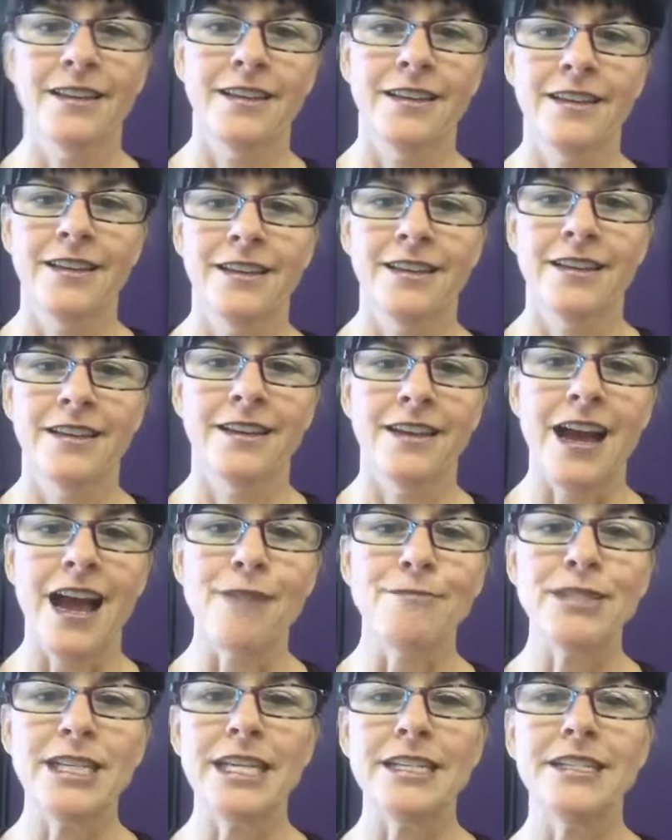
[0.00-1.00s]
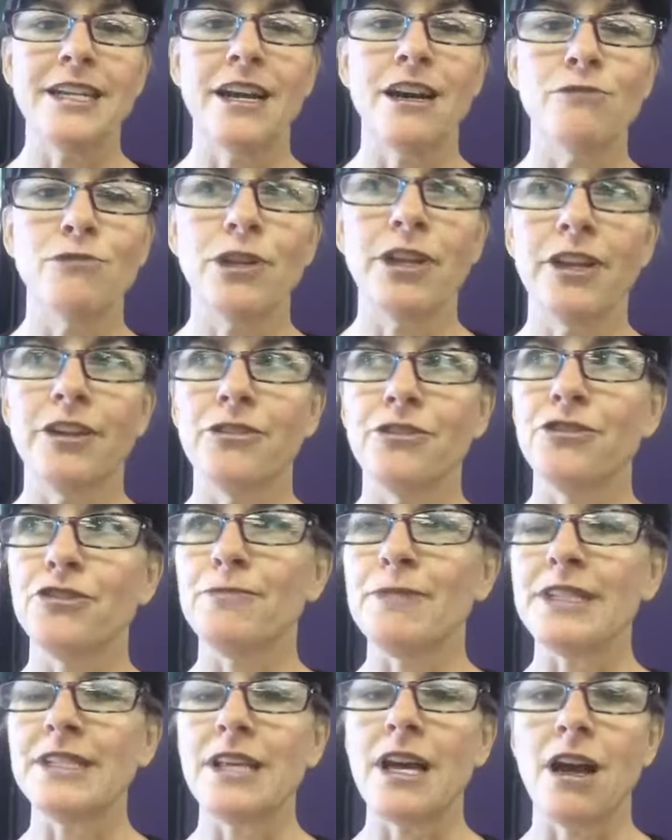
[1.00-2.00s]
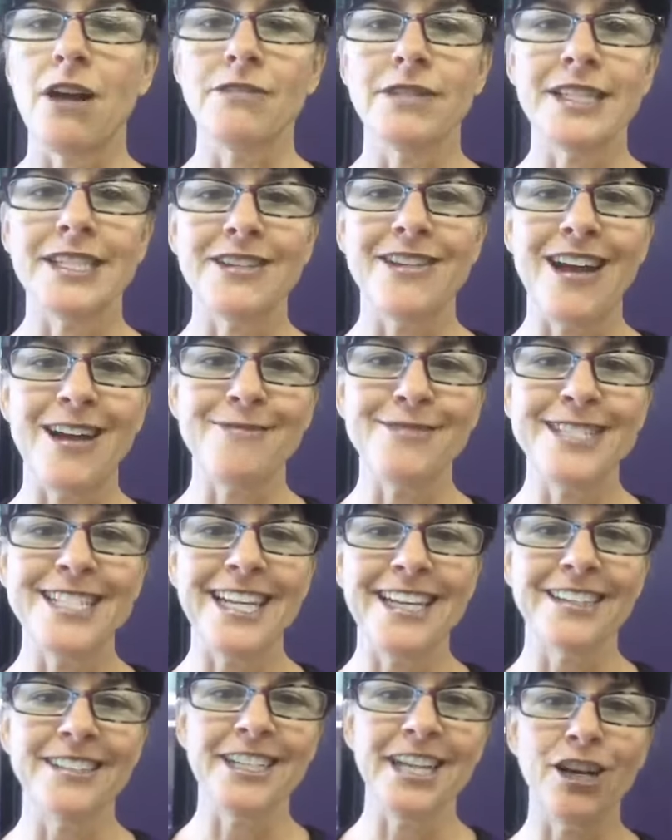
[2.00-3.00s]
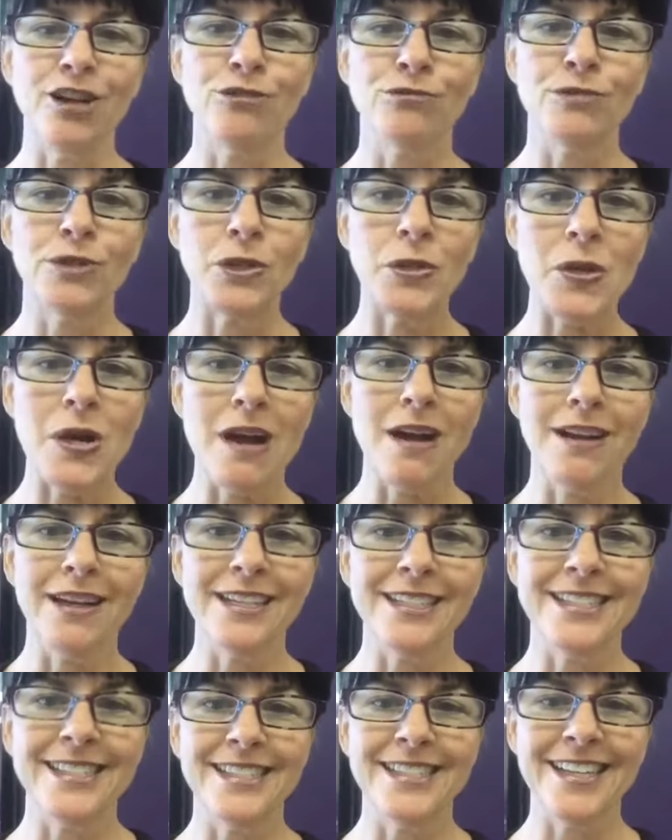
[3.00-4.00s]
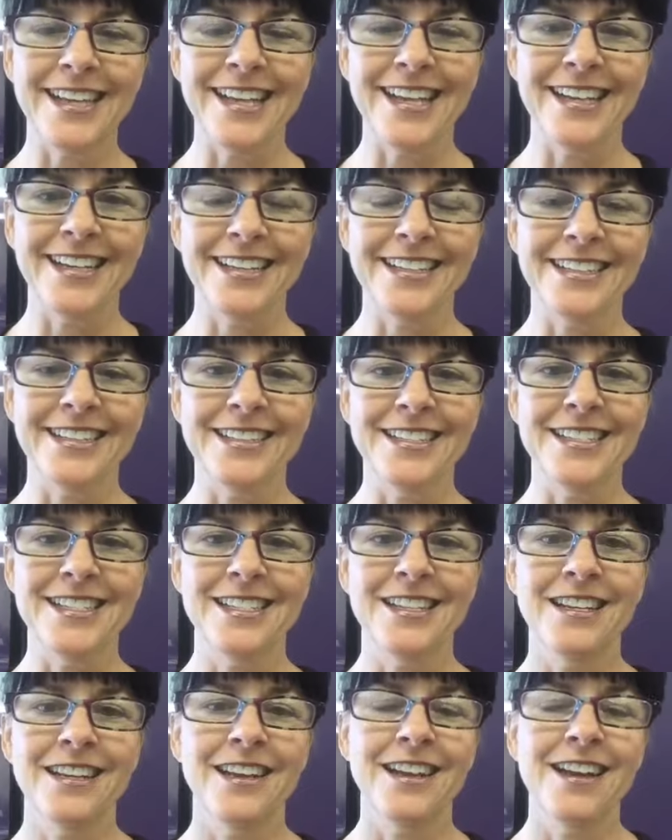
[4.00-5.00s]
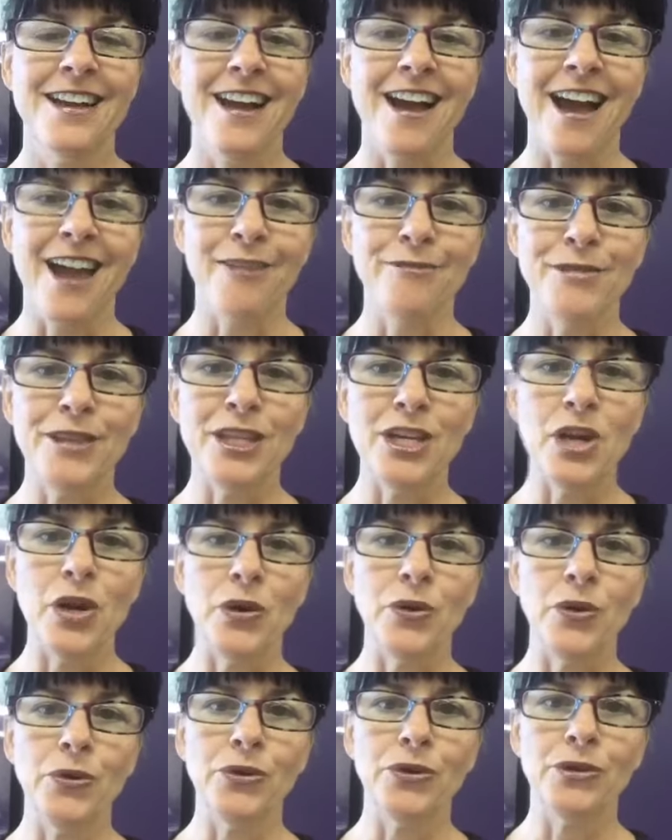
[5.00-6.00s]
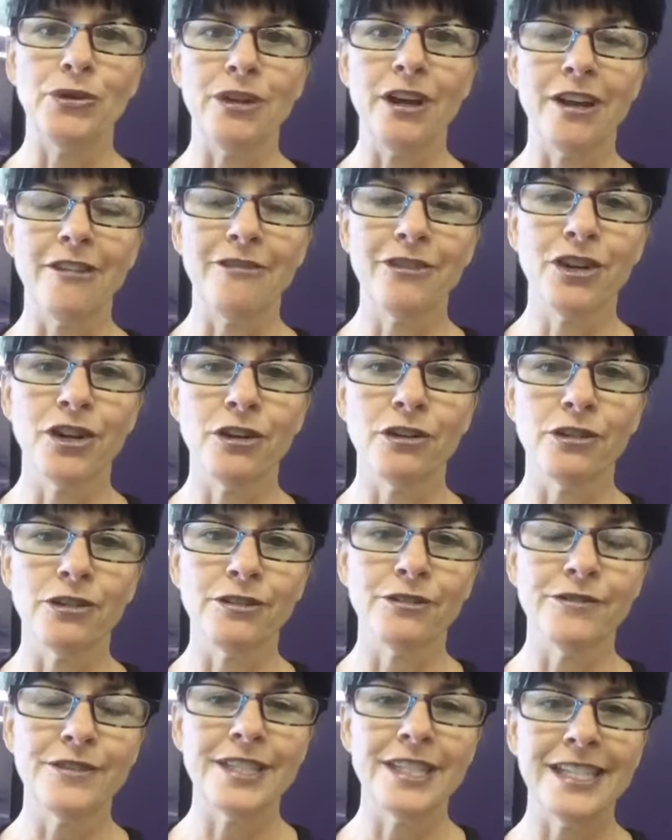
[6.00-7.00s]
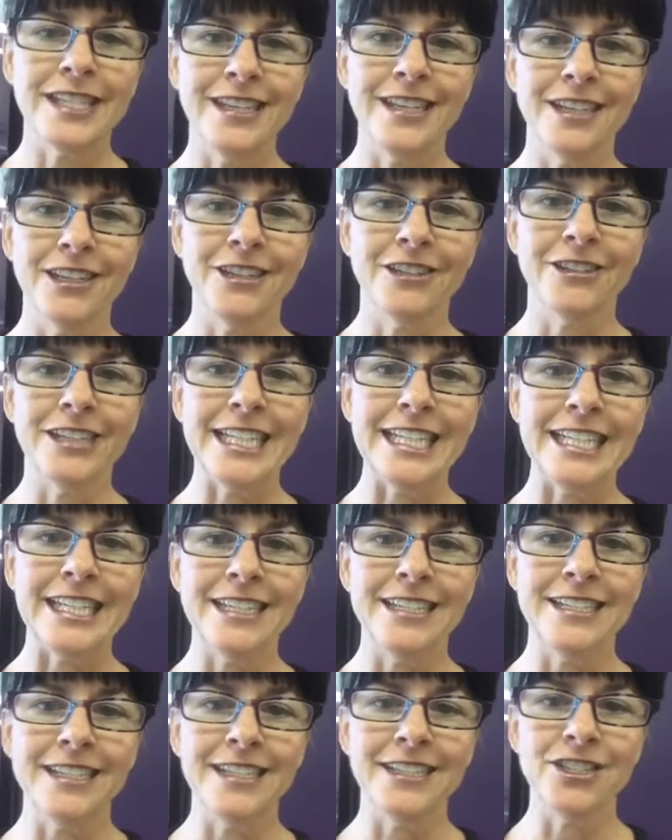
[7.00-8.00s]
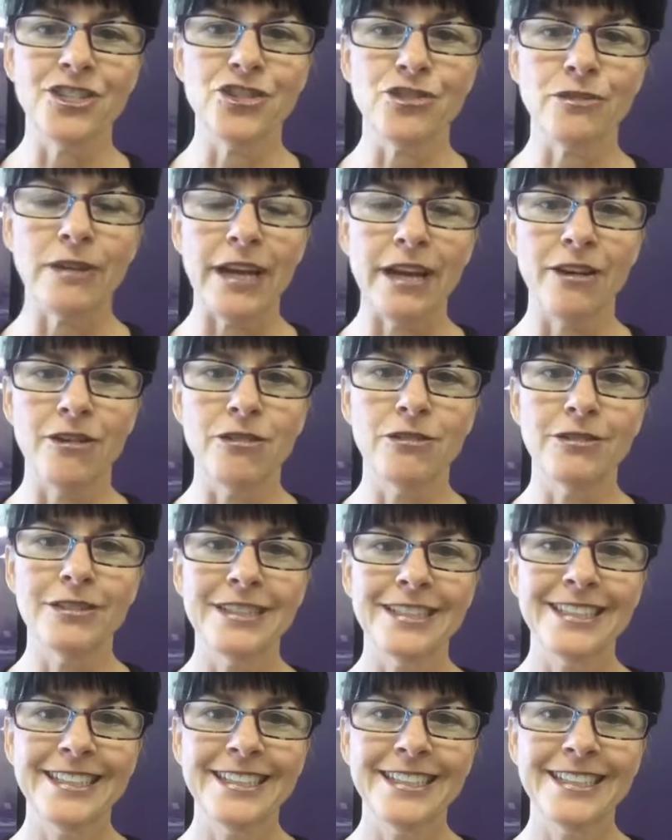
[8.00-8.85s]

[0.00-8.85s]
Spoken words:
Danielle. I want to introduce myself. So I'm Danielle Rojas, and I'm the owner of Curves here in Indian Trail.